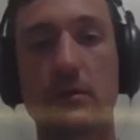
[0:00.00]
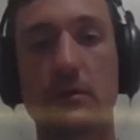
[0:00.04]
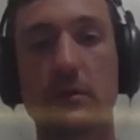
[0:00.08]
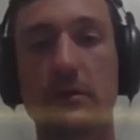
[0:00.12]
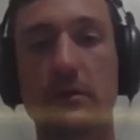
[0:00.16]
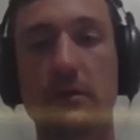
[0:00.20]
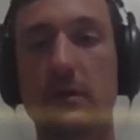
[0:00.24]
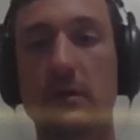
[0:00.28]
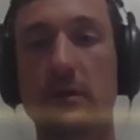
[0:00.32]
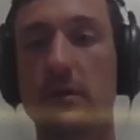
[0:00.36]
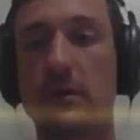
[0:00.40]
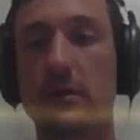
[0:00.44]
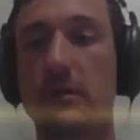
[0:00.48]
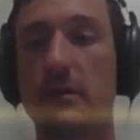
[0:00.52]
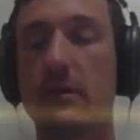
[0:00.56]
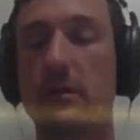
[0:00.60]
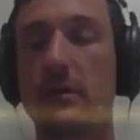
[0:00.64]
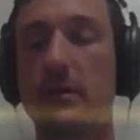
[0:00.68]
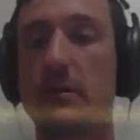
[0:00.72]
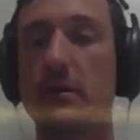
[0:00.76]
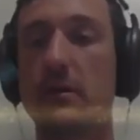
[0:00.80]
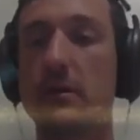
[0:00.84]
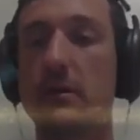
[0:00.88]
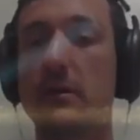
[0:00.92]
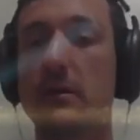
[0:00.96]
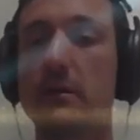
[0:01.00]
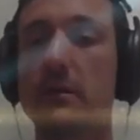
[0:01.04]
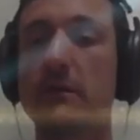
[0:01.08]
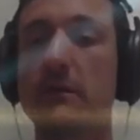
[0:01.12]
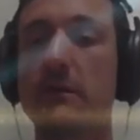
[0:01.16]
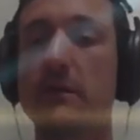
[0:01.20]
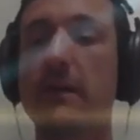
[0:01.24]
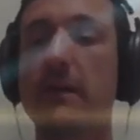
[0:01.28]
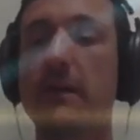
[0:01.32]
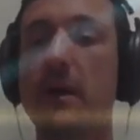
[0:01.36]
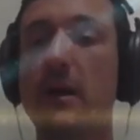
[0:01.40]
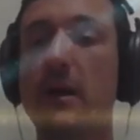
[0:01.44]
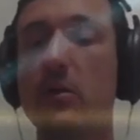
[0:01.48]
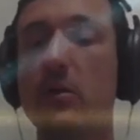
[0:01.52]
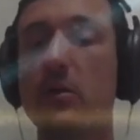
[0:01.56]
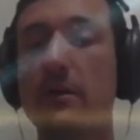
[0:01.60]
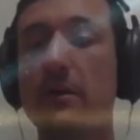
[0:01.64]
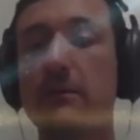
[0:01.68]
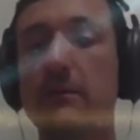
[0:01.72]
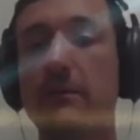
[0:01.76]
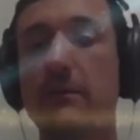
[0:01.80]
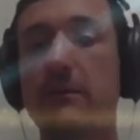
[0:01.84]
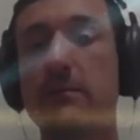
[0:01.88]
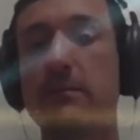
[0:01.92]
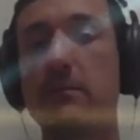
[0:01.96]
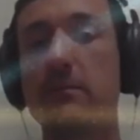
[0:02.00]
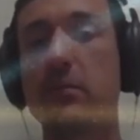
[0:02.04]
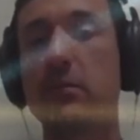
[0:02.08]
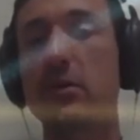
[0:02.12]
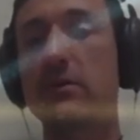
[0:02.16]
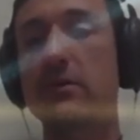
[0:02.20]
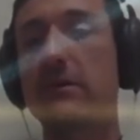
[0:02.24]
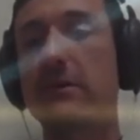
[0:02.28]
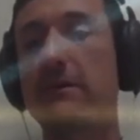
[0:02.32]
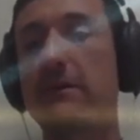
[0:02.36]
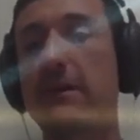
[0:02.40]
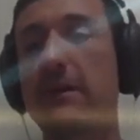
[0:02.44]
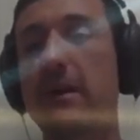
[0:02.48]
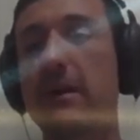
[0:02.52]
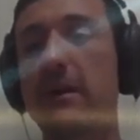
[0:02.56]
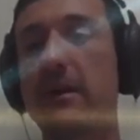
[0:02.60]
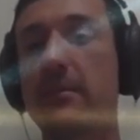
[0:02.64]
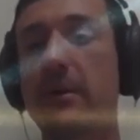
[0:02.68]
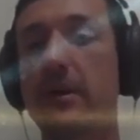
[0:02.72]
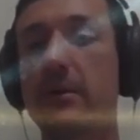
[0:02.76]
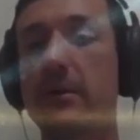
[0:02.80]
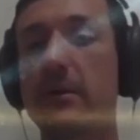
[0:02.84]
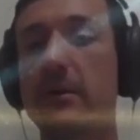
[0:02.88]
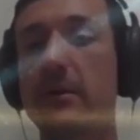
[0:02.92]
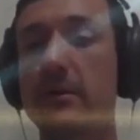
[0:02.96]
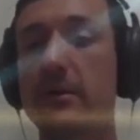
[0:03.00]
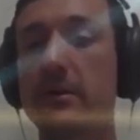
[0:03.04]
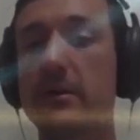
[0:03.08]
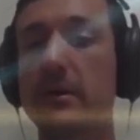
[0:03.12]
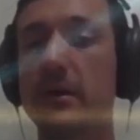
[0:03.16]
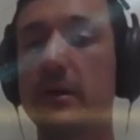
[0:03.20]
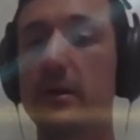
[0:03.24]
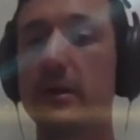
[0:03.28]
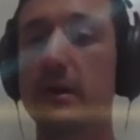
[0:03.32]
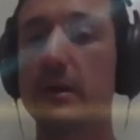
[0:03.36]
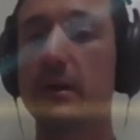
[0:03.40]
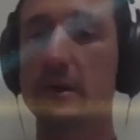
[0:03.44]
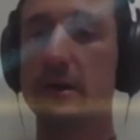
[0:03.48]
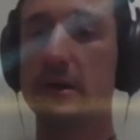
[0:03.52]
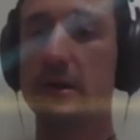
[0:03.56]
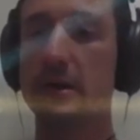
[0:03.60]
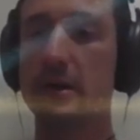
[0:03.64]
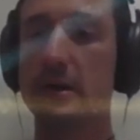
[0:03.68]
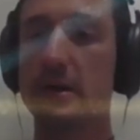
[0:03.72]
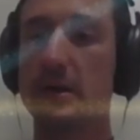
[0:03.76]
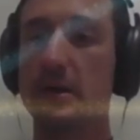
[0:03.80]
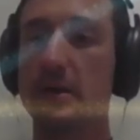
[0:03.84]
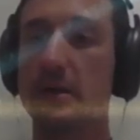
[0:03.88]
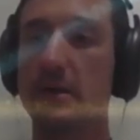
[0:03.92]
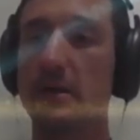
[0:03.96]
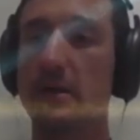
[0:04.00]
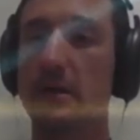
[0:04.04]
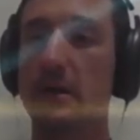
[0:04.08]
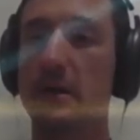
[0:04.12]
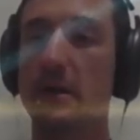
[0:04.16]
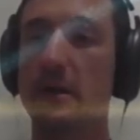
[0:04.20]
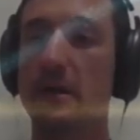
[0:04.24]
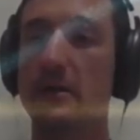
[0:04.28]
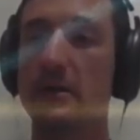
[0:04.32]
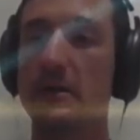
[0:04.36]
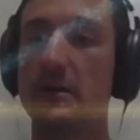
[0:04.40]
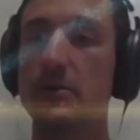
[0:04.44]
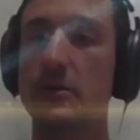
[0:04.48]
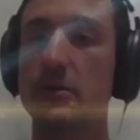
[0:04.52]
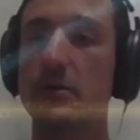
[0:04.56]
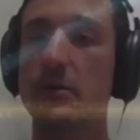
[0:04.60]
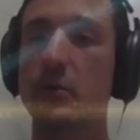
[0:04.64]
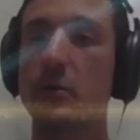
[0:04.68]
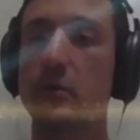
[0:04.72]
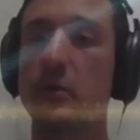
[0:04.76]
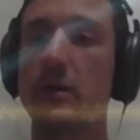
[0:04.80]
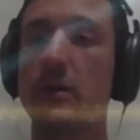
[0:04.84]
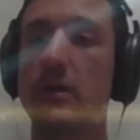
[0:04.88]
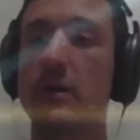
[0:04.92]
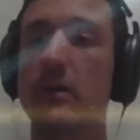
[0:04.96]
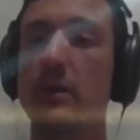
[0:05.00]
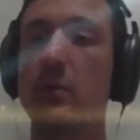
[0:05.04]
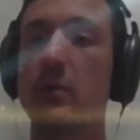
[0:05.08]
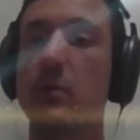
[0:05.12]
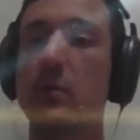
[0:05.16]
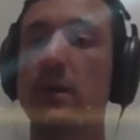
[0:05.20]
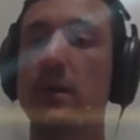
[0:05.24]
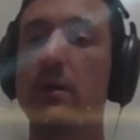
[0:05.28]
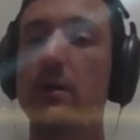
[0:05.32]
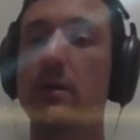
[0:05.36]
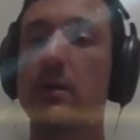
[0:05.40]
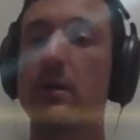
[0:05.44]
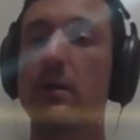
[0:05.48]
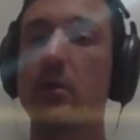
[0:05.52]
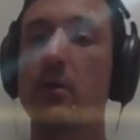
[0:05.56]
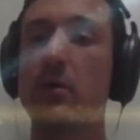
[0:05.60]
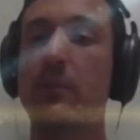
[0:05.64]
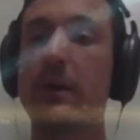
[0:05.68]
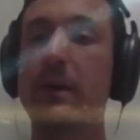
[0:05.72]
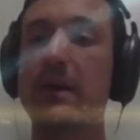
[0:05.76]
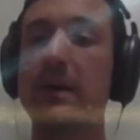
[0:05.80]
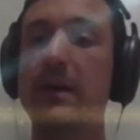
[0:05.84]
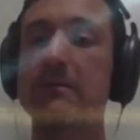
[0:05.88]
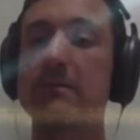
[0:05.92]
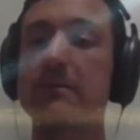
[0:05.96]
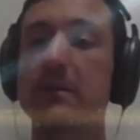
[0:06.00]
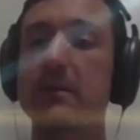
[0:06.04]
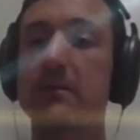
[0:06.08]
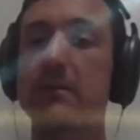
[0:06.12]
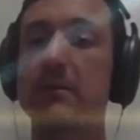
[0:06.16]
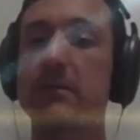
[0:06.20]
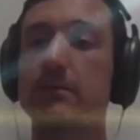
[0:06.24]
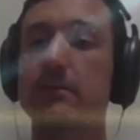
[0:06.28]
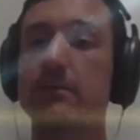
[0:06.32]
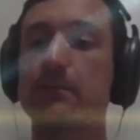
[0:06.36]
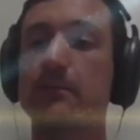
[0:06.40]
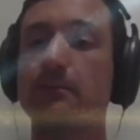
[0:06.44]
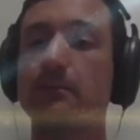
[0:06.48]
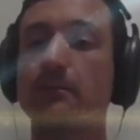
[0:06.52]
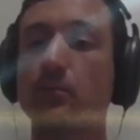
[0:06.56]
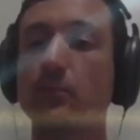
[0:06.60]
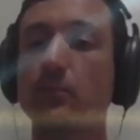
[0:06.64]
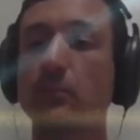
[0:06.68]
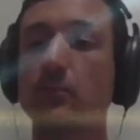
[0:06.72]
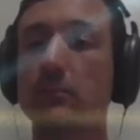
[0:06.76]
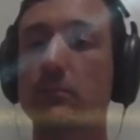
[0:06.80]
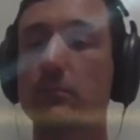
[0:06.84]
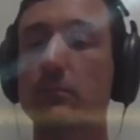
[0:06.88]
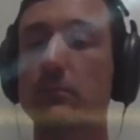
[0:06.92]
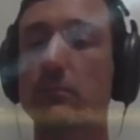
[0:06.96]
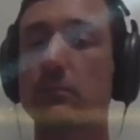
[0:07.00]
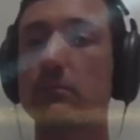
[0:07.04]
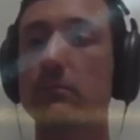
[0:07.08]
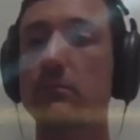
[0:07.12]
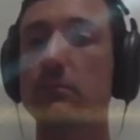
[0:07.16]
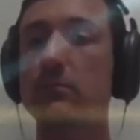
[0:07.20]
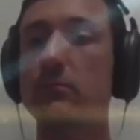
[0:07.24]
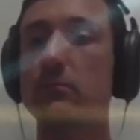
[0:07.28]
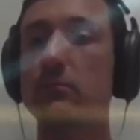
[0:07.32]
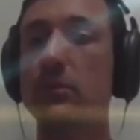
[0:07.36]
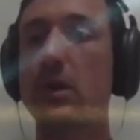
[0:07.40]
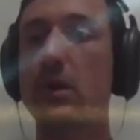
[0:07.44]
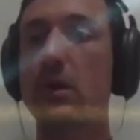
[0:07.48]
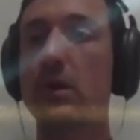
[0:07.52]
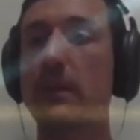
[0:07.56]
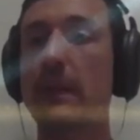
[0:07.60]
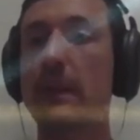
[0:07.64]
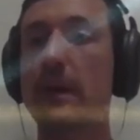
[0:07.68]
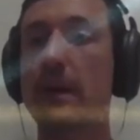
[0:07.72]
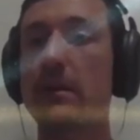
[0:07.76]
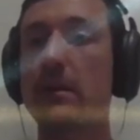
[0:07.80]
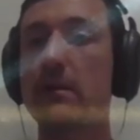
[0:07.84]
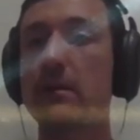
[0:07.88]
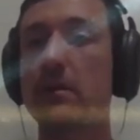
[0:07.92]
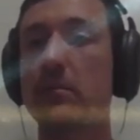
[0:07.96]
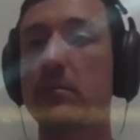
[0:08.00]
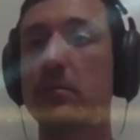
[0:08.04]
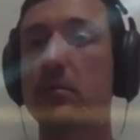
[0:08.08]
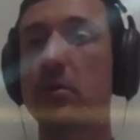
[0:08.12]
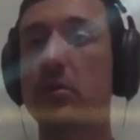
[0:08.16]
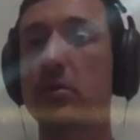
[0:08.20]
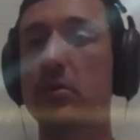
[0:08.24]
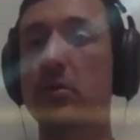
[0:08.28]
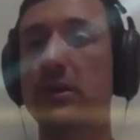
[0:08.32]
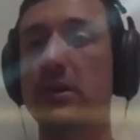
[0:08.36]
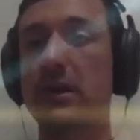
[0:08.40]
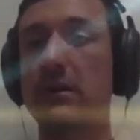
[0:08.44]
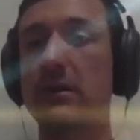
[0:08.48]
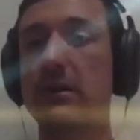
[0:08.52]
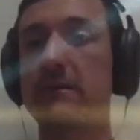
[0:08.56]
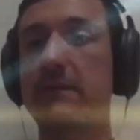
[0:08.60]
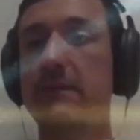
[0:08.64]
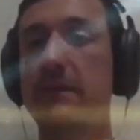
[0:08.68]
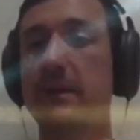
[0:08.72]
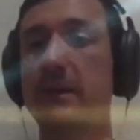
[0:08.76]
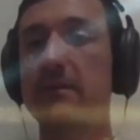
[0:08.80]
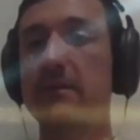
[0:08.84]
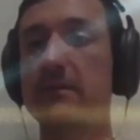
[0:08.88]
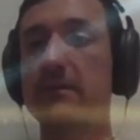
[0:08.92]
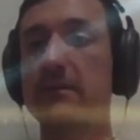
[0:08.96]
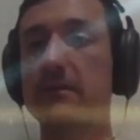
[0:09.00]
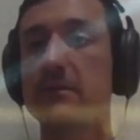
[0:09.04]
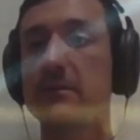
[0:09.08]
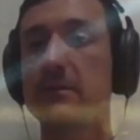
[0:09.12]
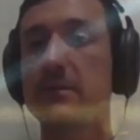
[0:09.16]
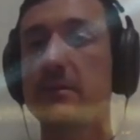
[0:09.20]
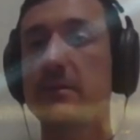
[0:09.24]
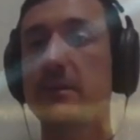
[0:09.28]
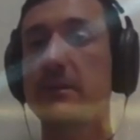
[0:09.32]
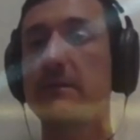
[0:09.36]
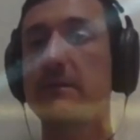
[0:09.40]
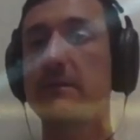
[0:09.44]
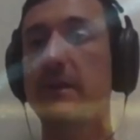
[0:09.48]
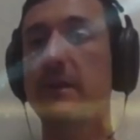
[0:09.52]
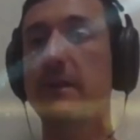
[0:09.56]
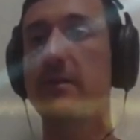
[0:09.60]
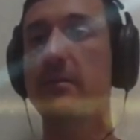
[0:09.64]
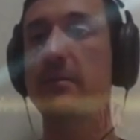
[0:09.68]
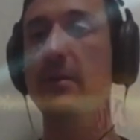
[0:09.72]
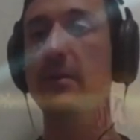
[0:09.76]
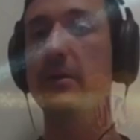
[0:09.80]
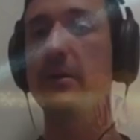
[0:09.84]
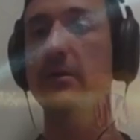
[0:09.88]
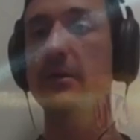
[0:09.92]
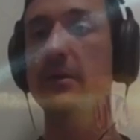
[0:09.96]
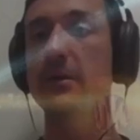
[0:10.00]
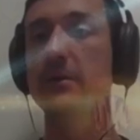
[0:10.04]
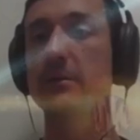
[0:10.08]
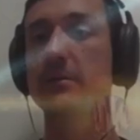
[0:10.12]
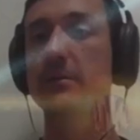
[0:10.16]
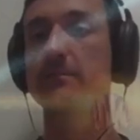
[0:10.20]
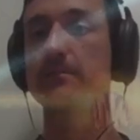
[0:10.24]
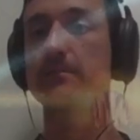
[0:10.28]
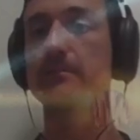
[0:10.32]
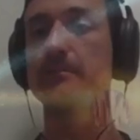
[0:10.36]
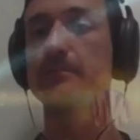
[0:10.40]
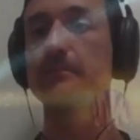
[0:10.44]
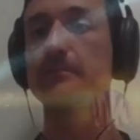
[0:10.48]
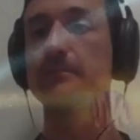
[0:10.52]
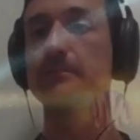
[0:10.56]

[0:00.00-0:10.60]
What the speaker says: the fireball can block the fire barrier so that we can go past it. Then it can block the other fire barrier.